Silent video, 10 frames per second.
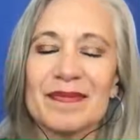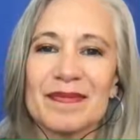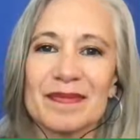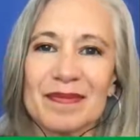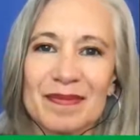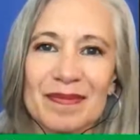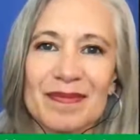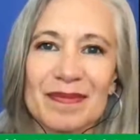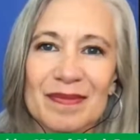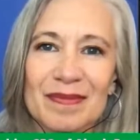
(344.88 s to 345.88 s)

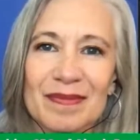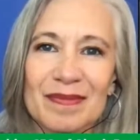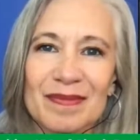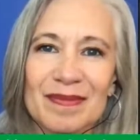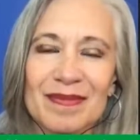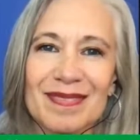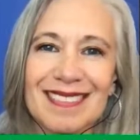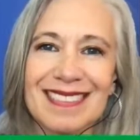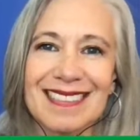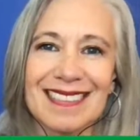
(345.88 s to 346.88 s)

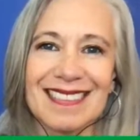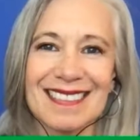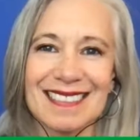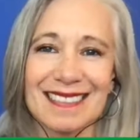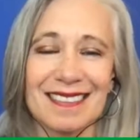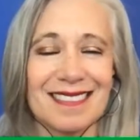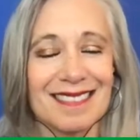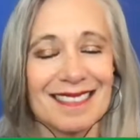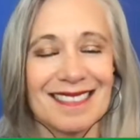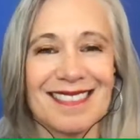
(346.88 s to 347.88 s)

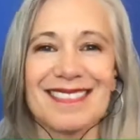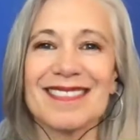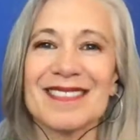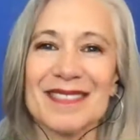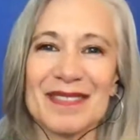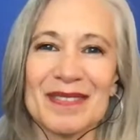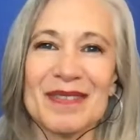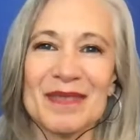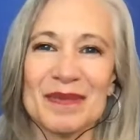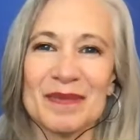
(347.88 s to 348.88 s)

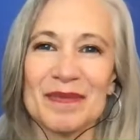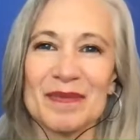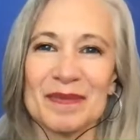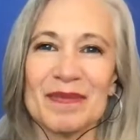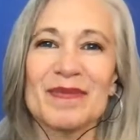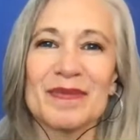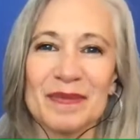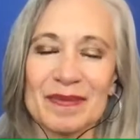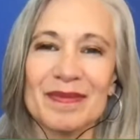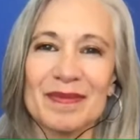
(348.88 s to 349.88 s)

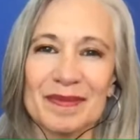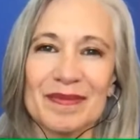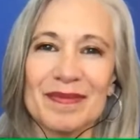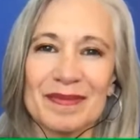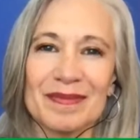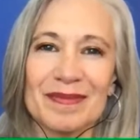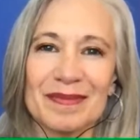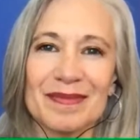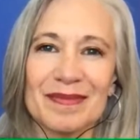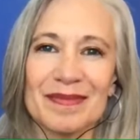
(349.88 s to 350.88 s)

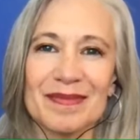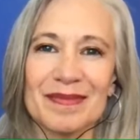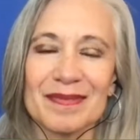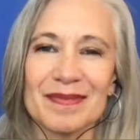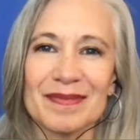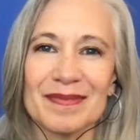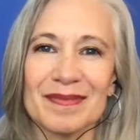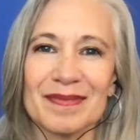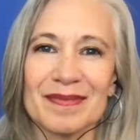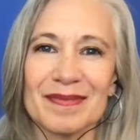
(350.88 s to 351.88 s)

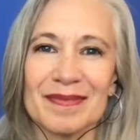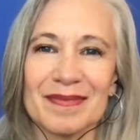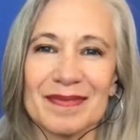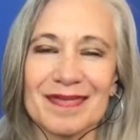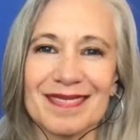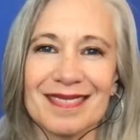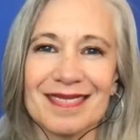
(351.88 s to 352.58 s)
[no speech]